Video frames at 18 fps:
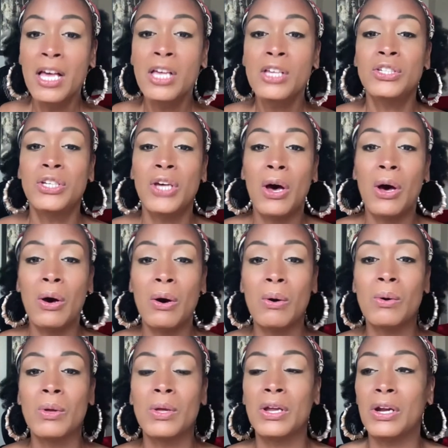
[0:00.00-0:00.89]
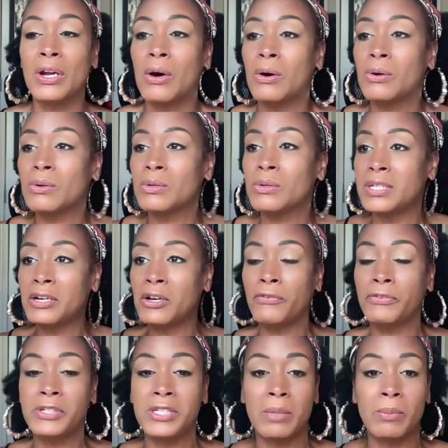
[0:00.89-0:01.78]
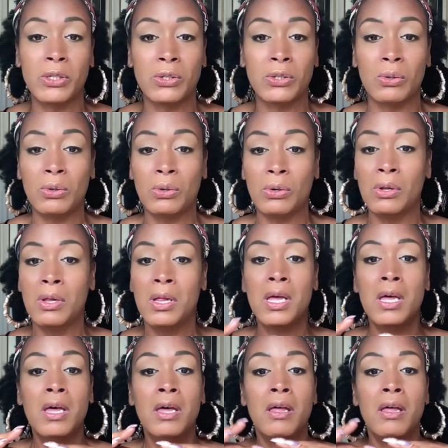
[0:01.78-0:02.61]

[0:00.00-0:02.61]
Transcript: So, you know, Sankofa Summer School,